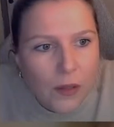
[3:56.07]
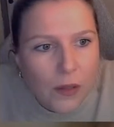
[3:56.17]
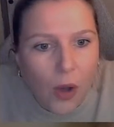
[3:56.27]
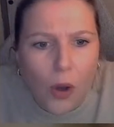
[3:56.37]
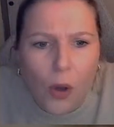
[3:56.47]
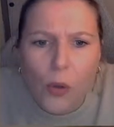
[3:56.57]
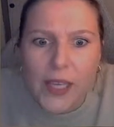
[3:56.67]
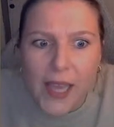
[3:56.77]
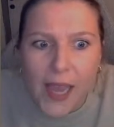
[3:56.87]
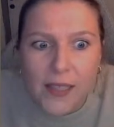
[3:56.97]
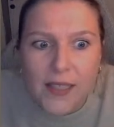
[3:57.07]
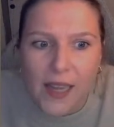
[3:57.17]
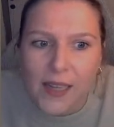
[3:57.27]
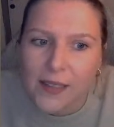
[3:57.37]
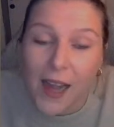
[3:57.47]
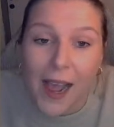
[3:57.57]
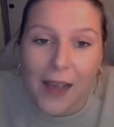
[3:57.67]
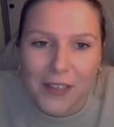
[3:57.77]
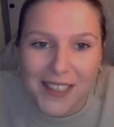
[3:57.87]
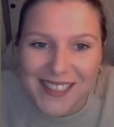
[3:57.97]
Oh, yes, I did
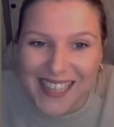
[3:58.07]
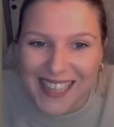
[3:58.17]
have it.